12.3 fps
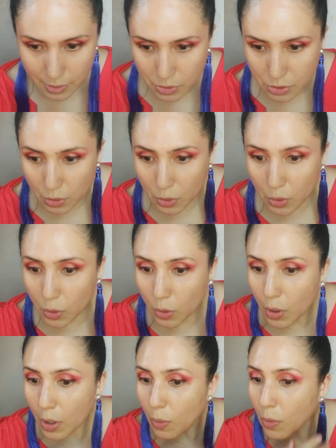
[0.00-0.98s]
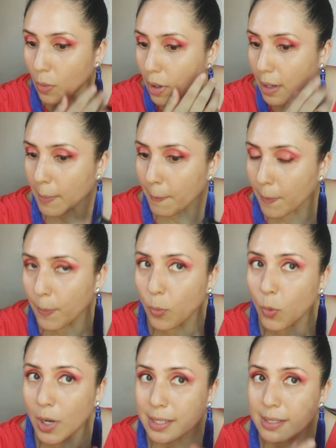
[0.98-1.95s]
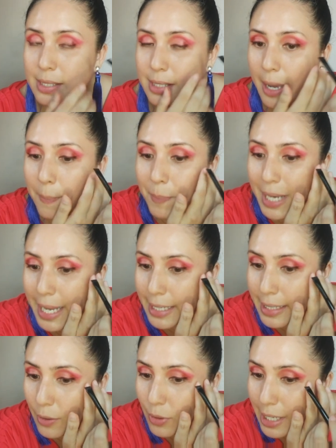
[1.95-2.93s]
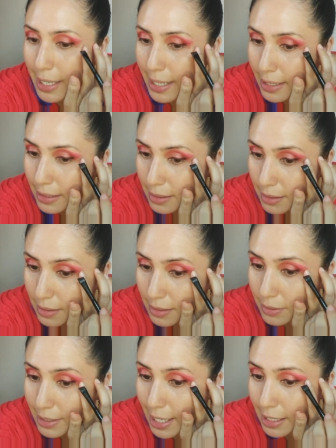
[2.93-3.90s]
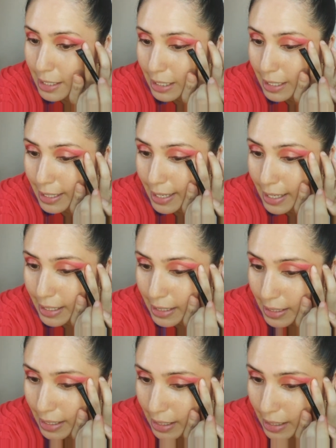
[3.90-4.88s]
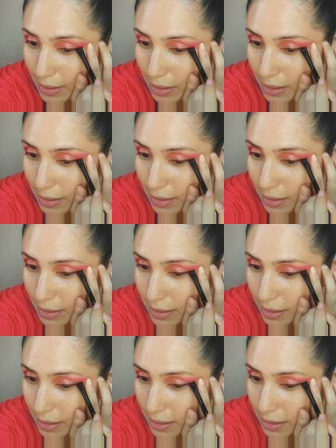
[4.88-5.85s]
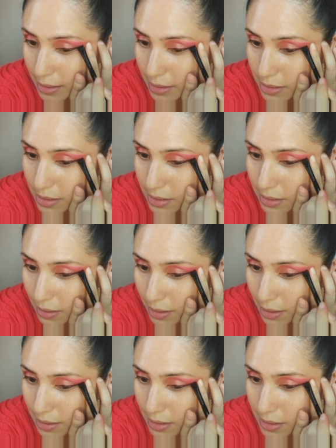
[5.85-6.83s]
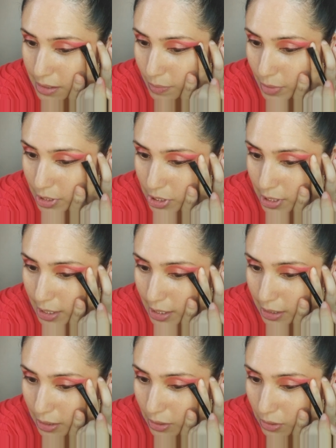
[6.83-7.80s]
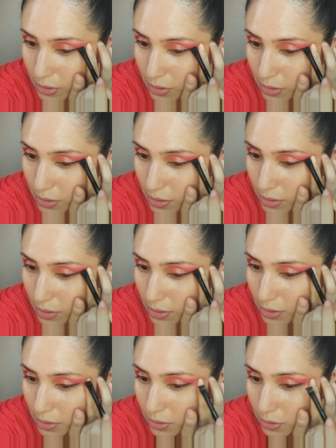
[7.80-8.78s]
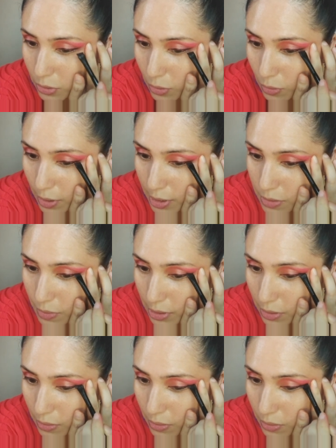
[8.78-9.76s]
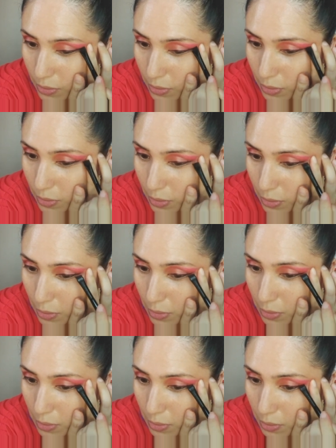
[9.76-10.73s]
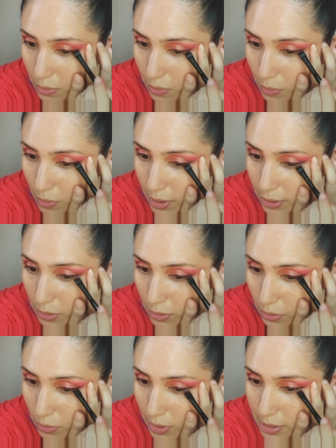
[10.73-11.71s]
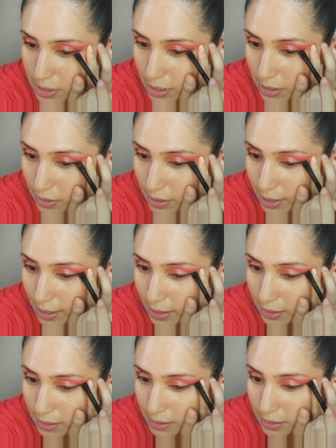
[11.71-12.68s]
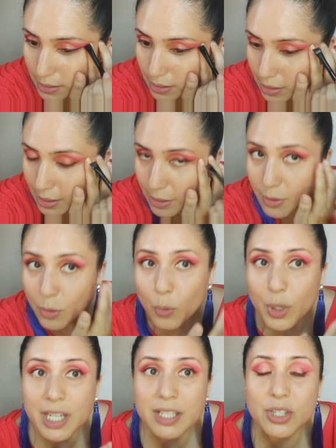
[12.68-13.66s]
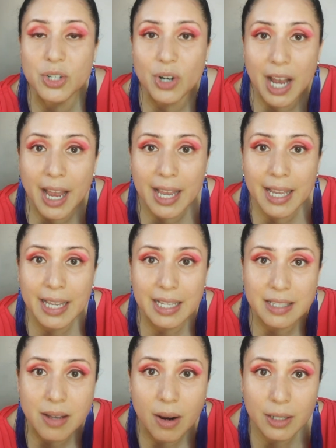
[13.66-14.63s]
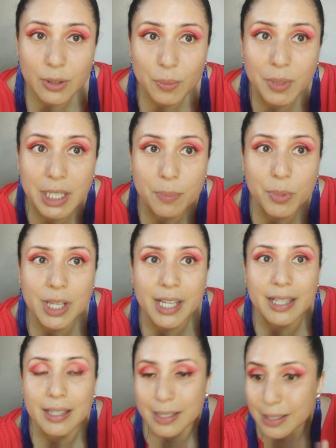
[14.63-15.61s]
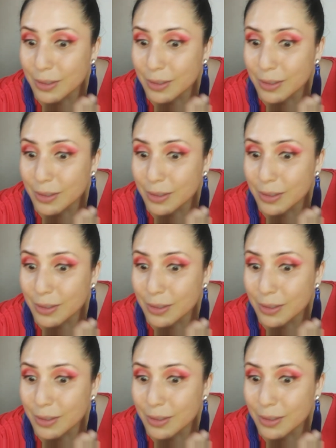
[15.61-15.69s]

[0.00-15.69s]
So, once na-apply na ulit, nga rin naglagay ka na, start smudging it towards what you want to do kasi yun nga, when it's dry, it's hard to manipulate.